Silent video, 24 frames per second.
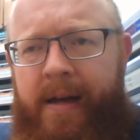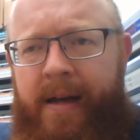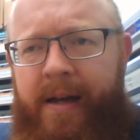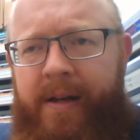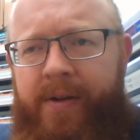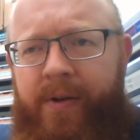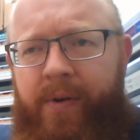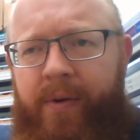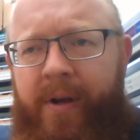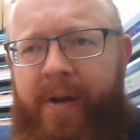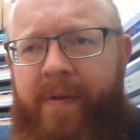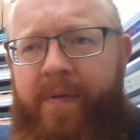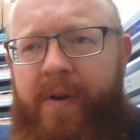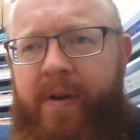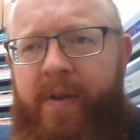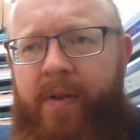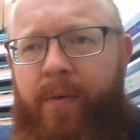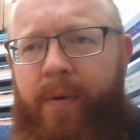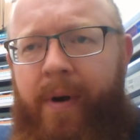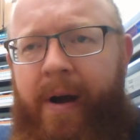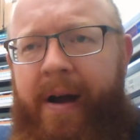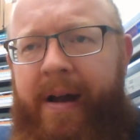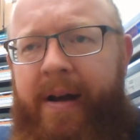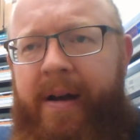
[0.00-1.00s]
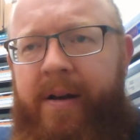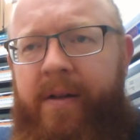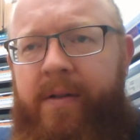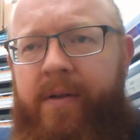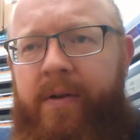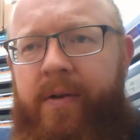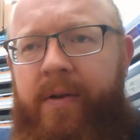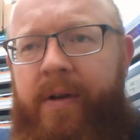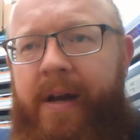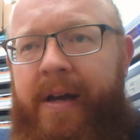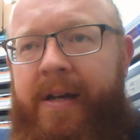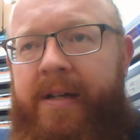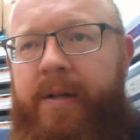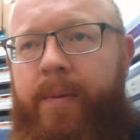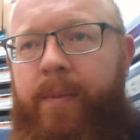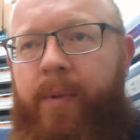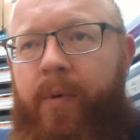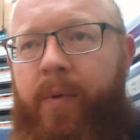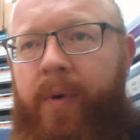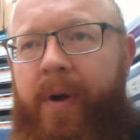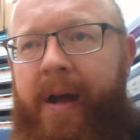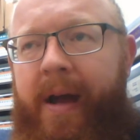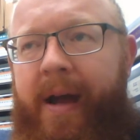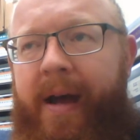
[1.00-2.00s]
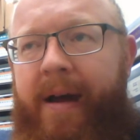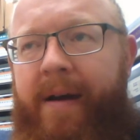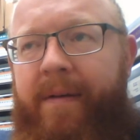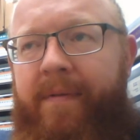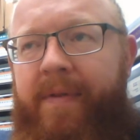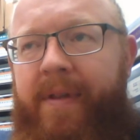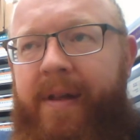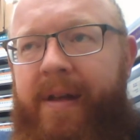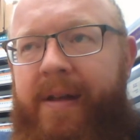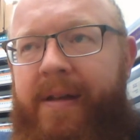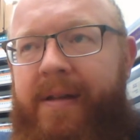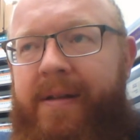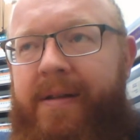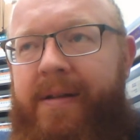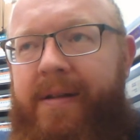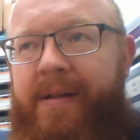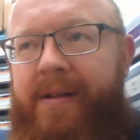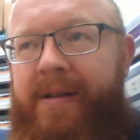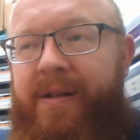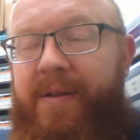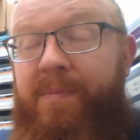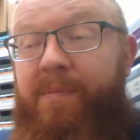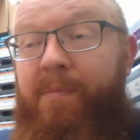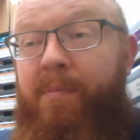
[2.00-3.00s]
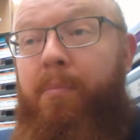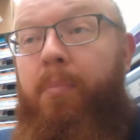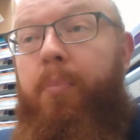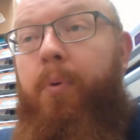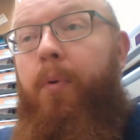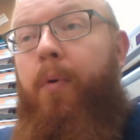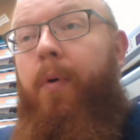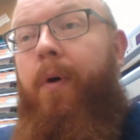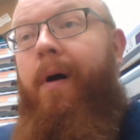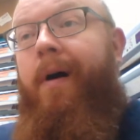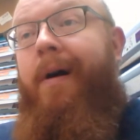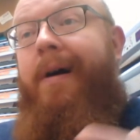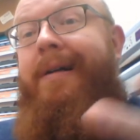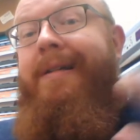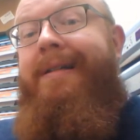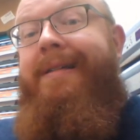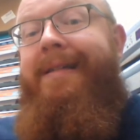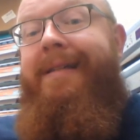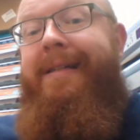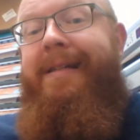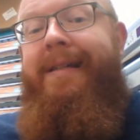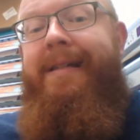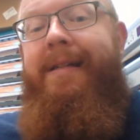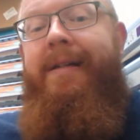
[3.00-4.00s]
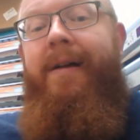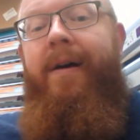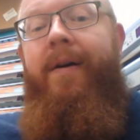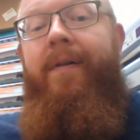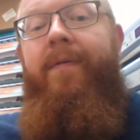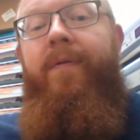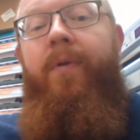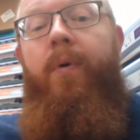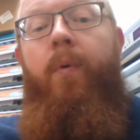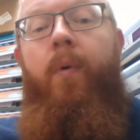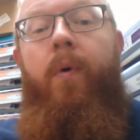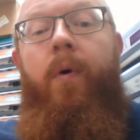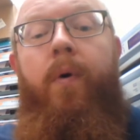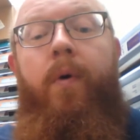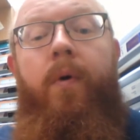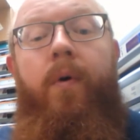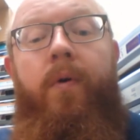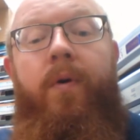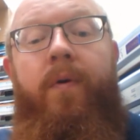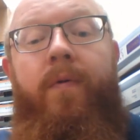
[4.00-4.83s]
And so even in the writing of the New Testament, we have this broadening of the world